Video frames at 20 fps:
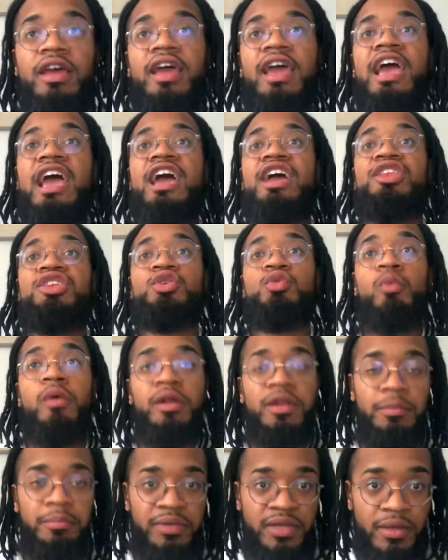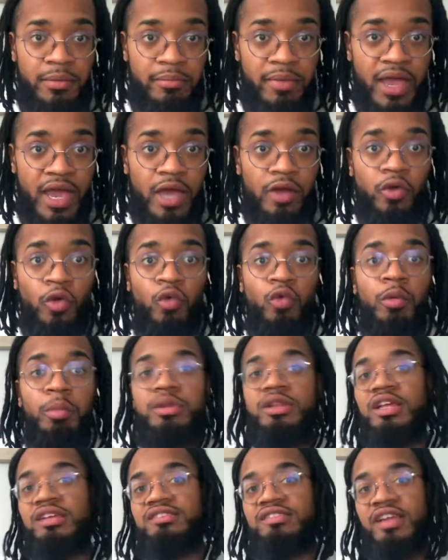And you want to be a man or
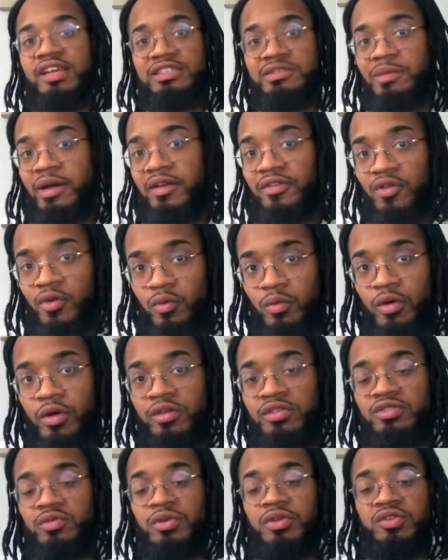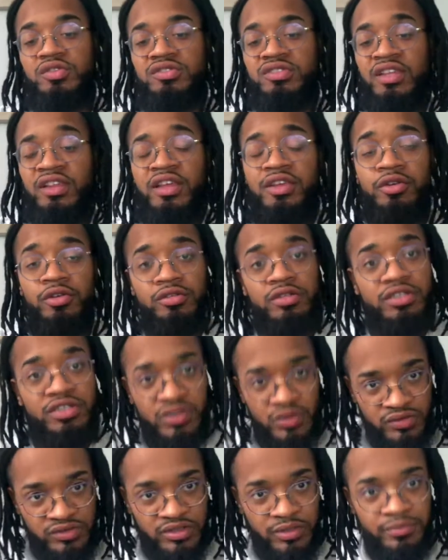woman that stands by their words. When you say that you're going to
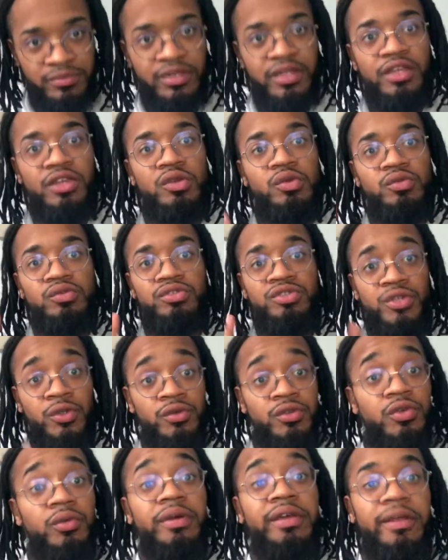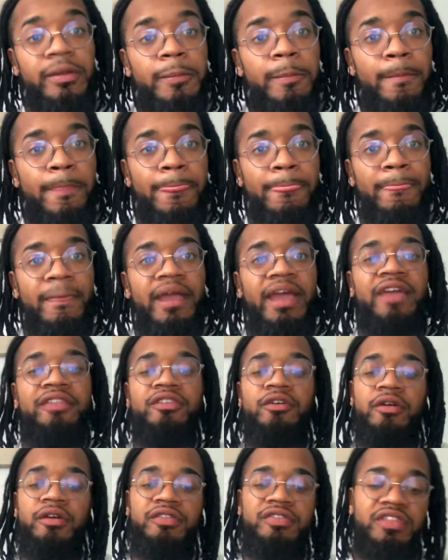do something, you do it. And
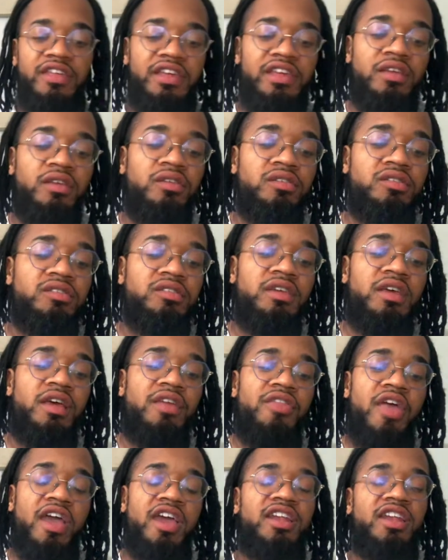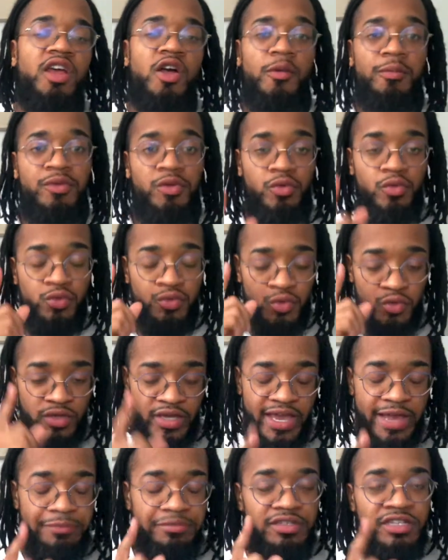there are things that can help you. You
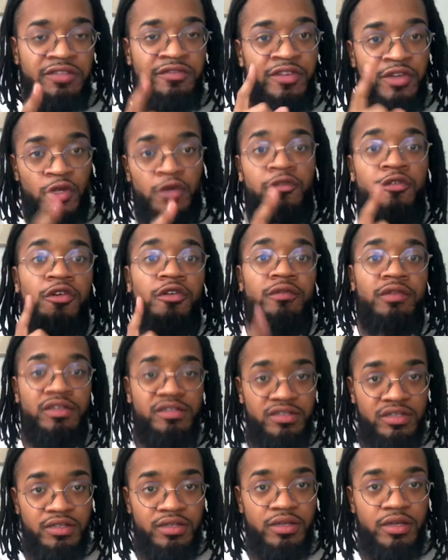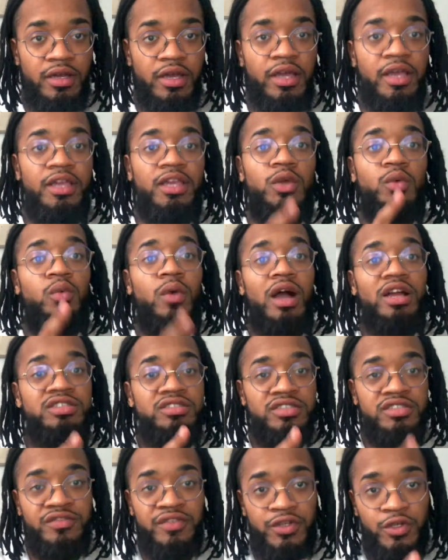came to this video for a reason. You're
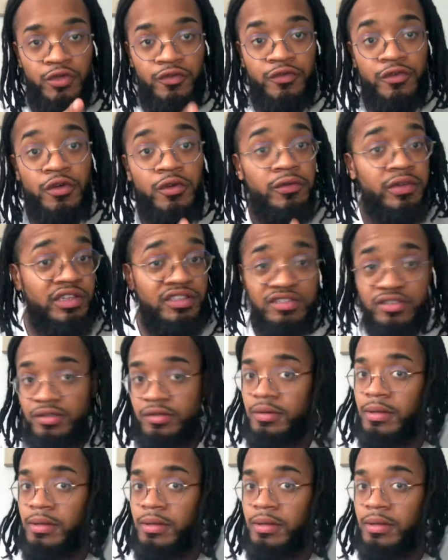watching this video for a reason,